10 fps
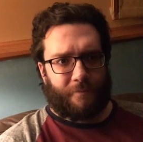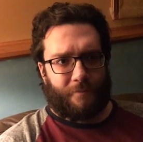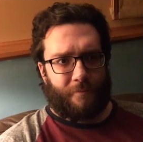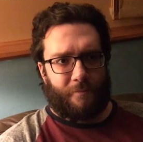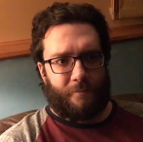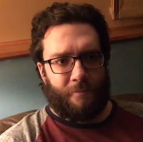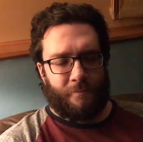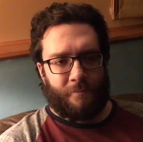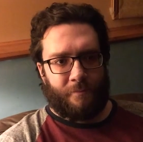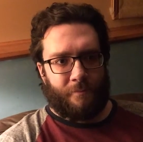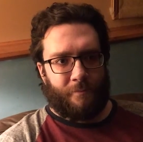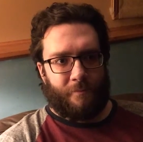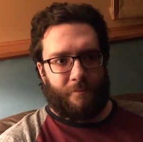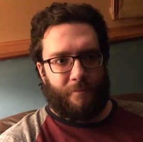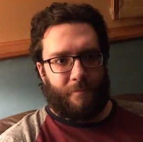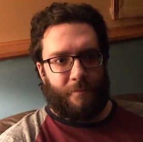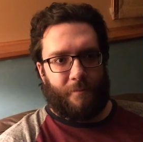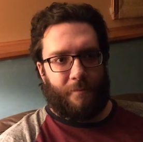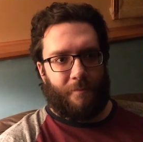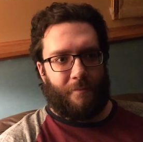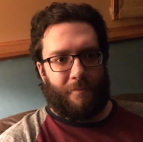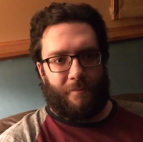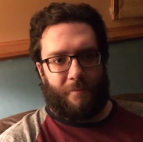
[no speech]